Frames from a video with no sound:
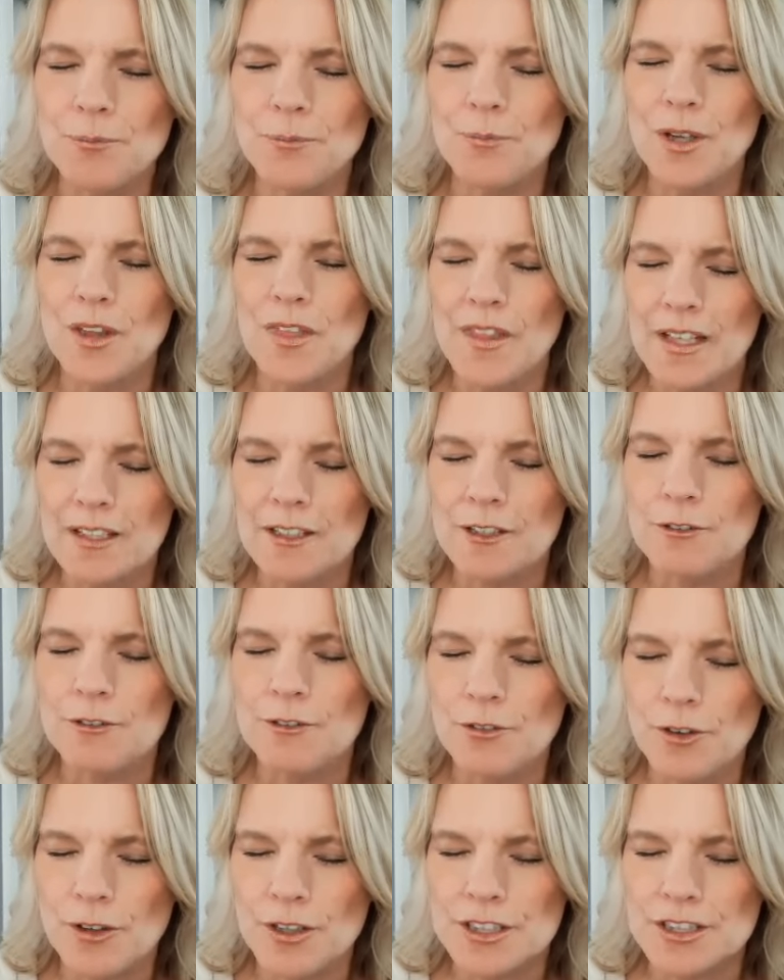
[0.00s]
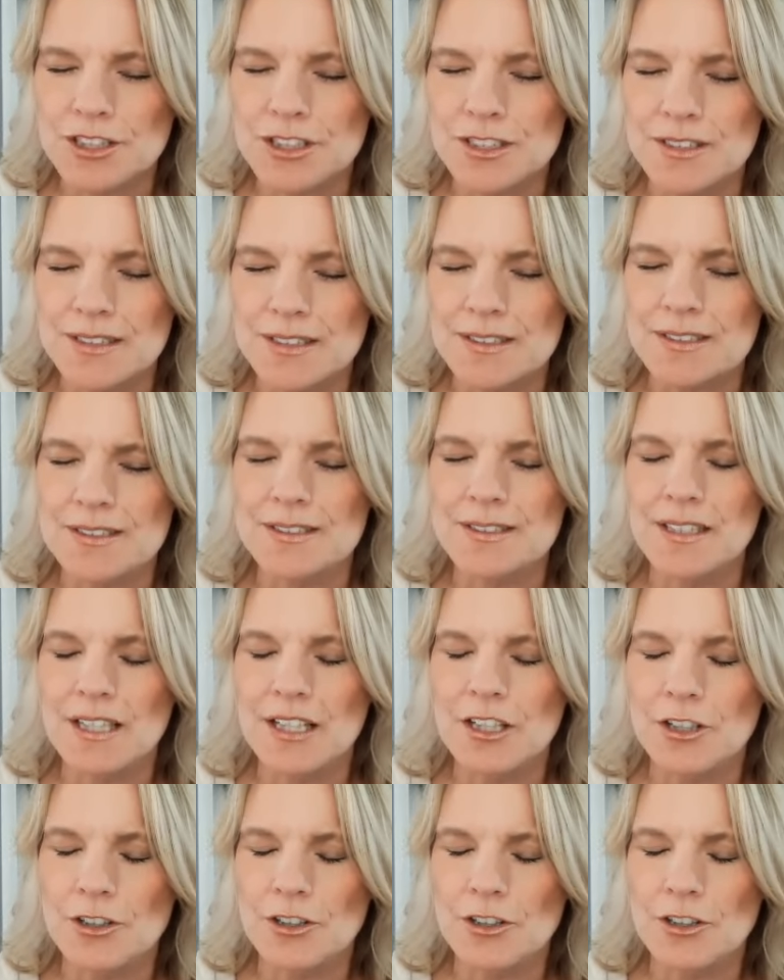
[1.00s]
we thank you for it jesus
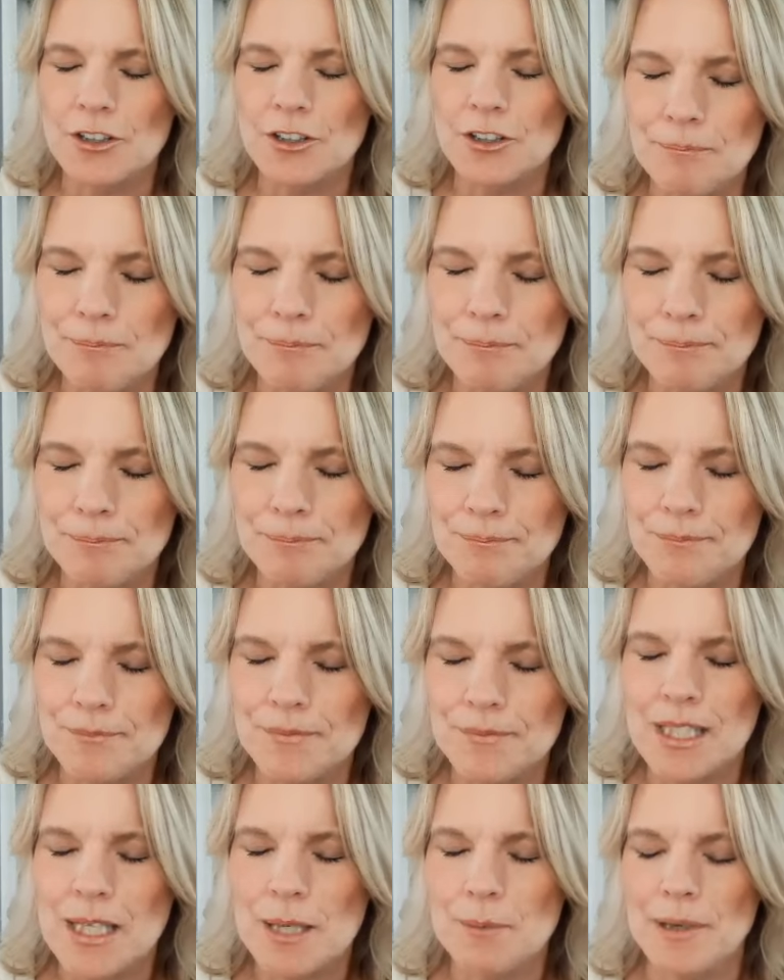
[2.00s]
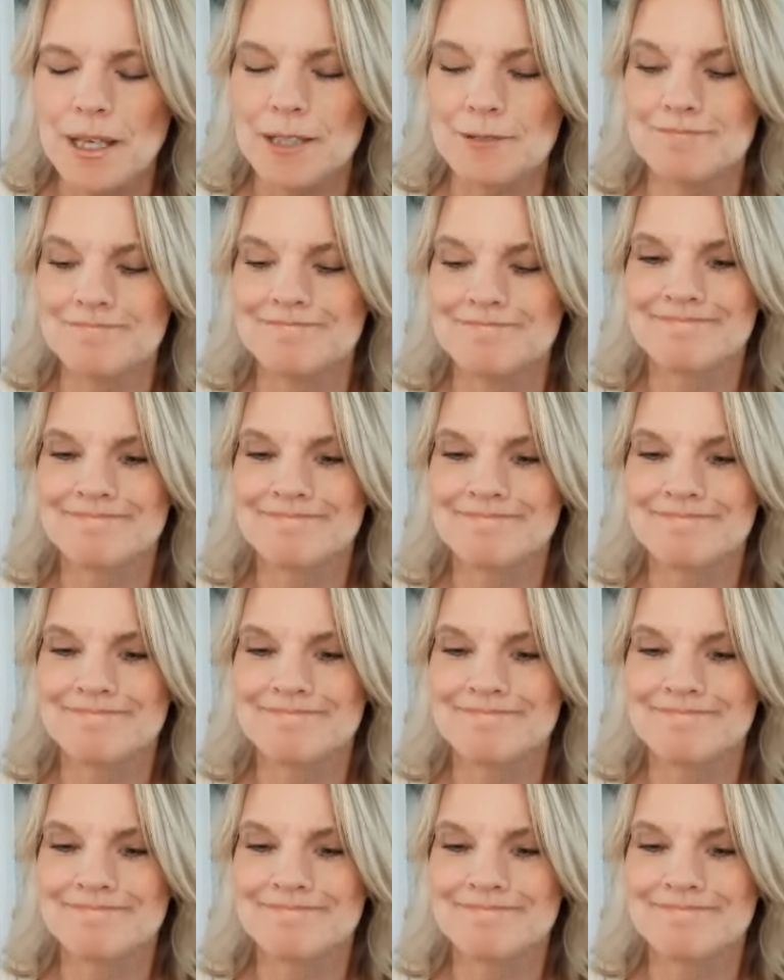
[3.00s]
in your name amen